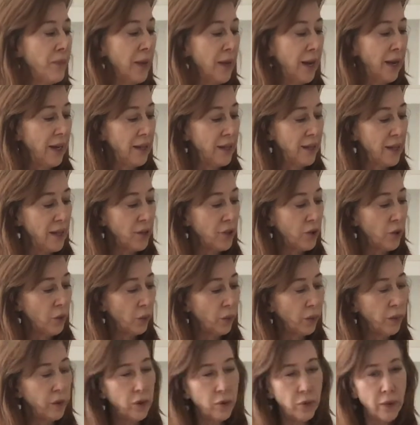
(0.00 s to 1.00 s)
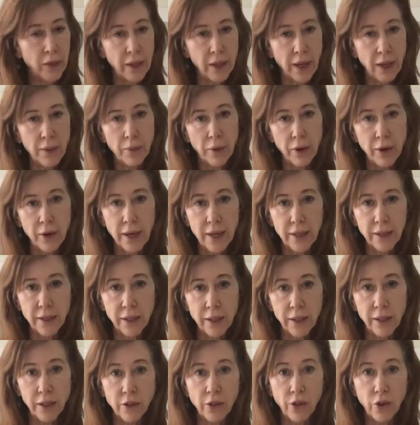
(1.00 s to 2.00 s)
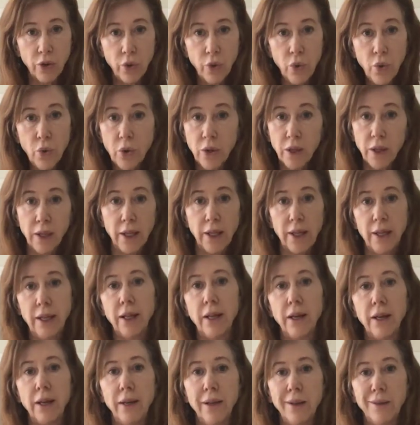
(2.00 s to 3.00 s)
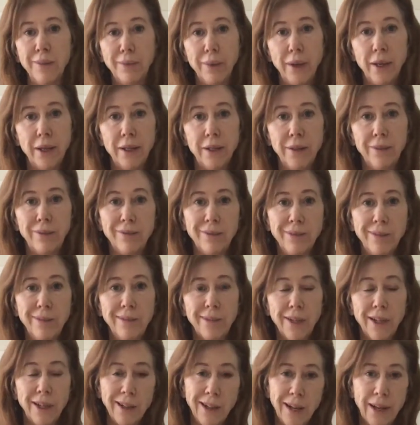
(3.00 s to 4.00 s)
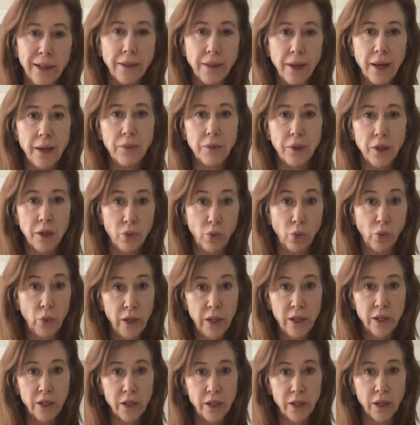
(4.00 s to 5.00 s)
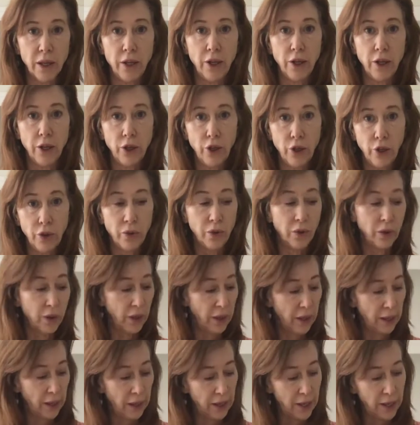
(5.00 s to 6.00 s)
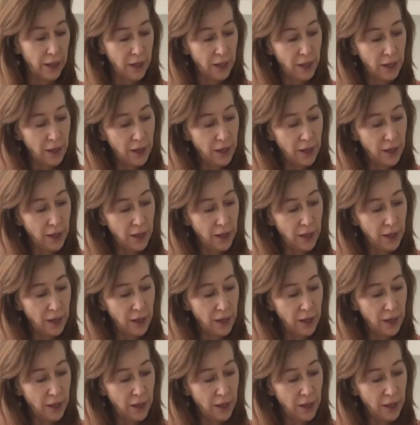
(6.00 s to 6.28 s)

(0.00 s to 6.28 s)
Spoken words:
I think the real way they pronounce it is ukulele, but a lot of times we just say ukulele.